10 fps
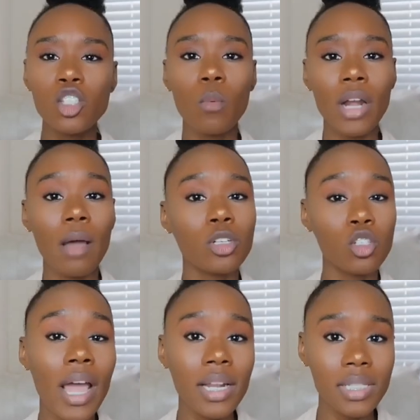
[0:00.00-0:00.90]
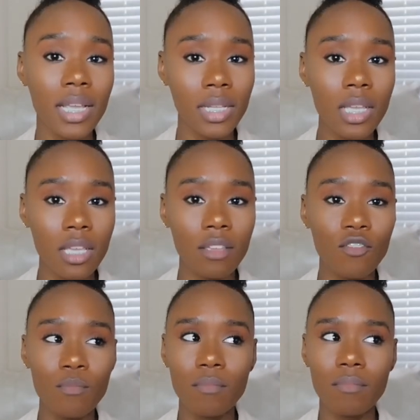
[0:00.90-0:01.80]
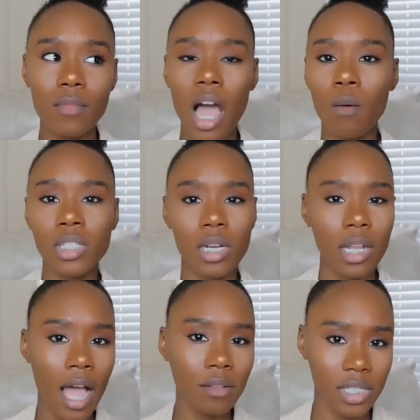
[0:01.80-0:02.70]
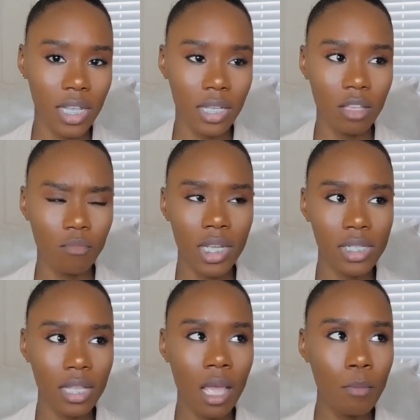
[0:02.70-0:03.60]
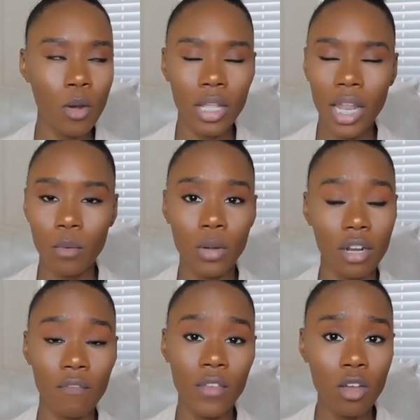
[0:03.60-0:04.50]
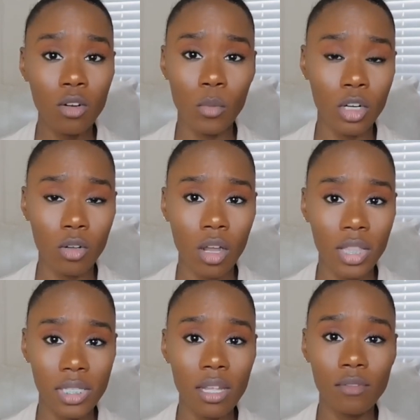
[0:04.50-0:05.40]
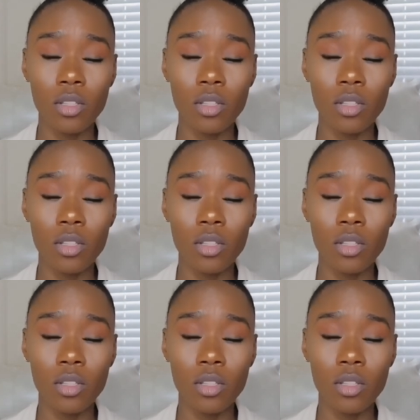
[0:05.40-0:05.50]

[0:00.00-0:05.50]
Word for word: So when I would try to take leave, I wasn't allowed to take leave because at that point, like, we're in the field and we're doing all this stuff.